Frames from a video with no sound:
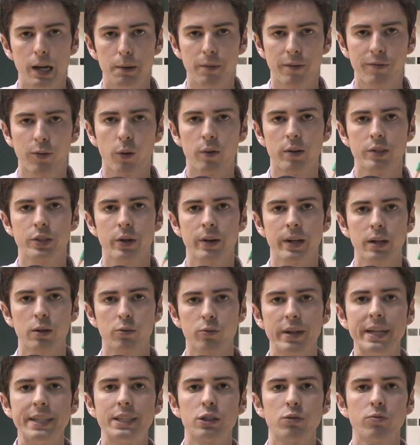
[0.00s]
before returning to
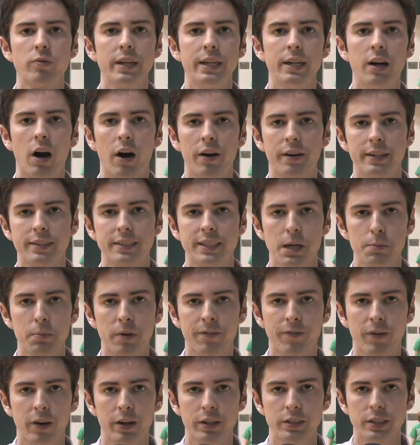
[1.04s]
Reitz Arena on December
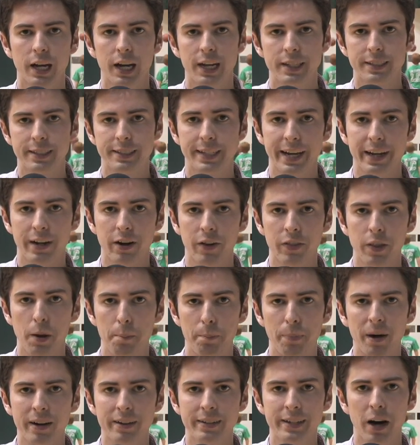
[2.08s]
1st to take on the
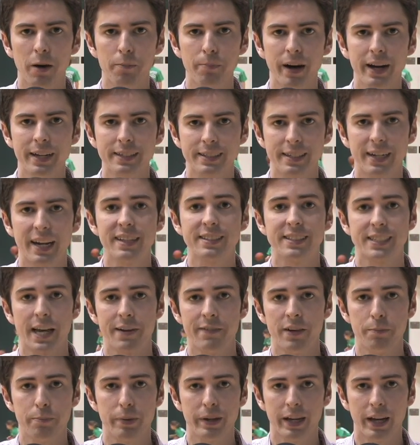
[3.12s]
Bucknell Bison at
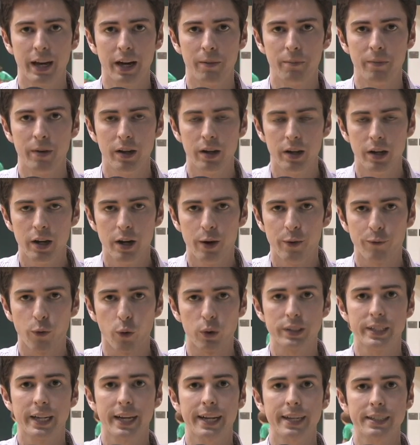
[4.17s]
7 p.m. For
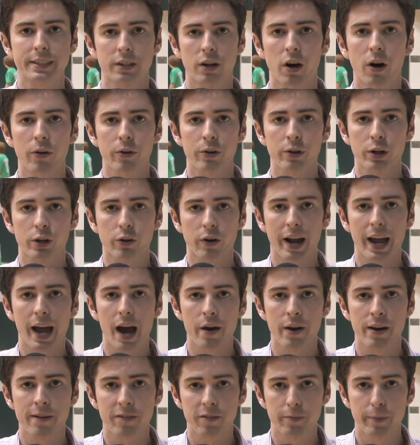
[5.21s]
tickets and all your
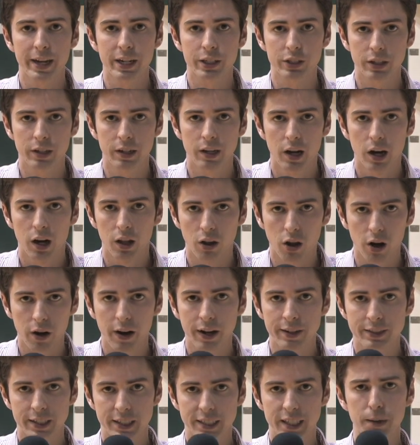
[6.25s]
Greyhound information, log
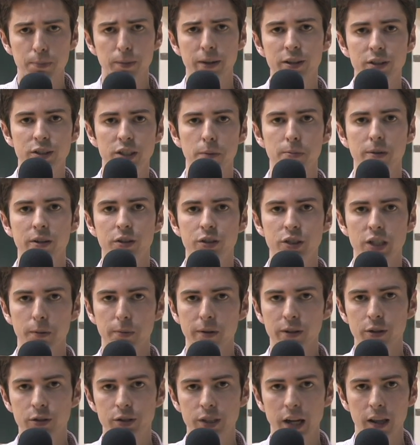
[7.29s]
on to
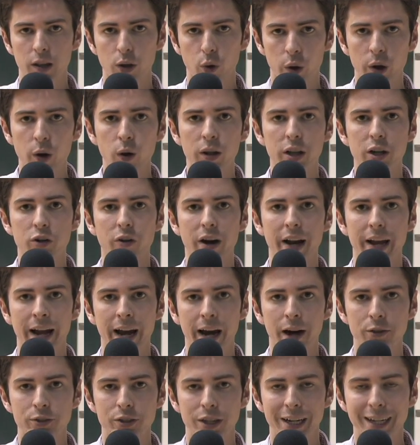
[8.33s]

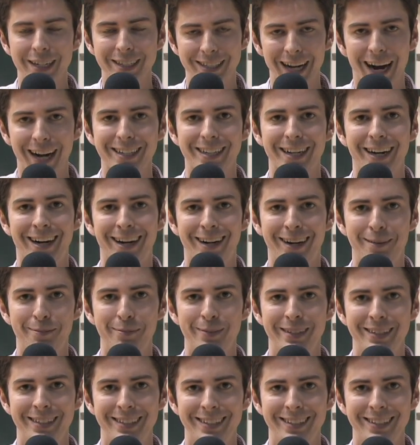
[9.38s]
www.loyolagreyhounds.com.